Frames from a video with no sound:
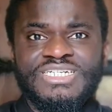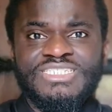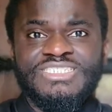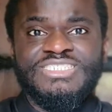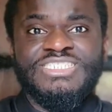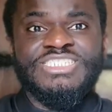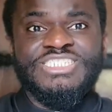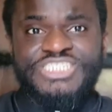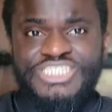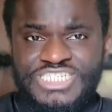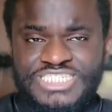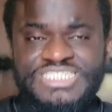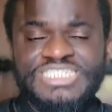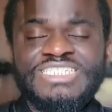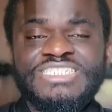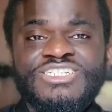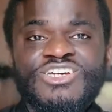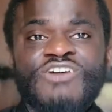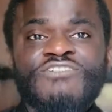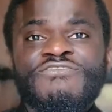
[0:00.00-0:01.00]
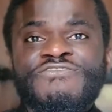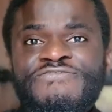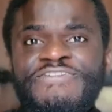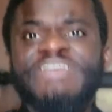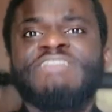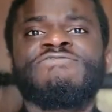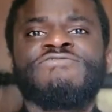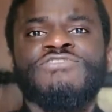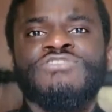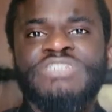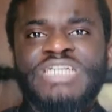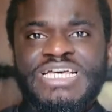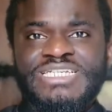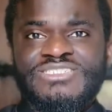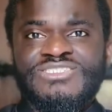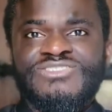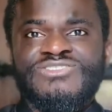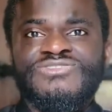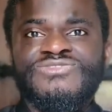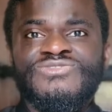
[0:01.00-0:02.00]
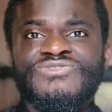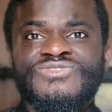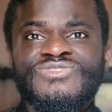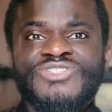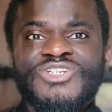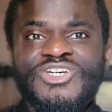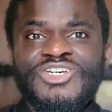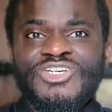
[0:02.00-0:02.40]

the cheating, the unfaithfulness to